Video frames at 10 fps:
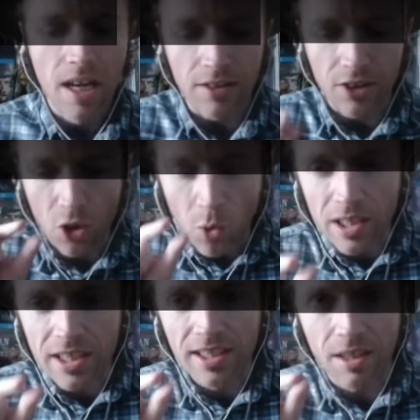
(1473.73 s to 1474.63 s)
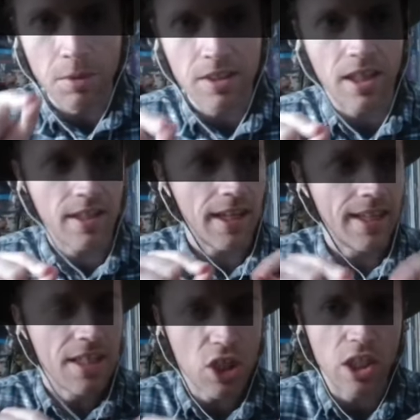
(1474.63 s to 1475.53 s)
The only thing that was kind of, that
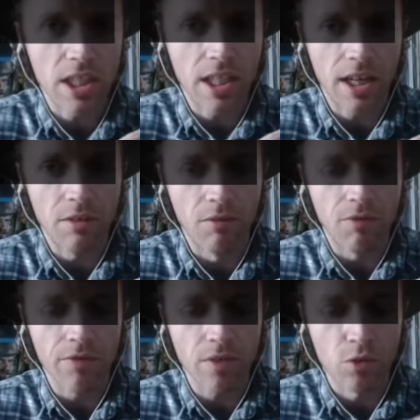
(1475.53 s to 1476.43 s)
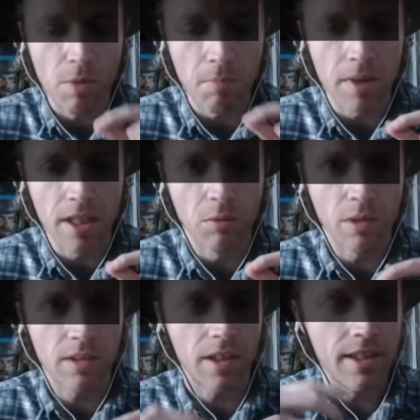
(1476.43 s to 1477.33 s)
initially kind of gripped me in was the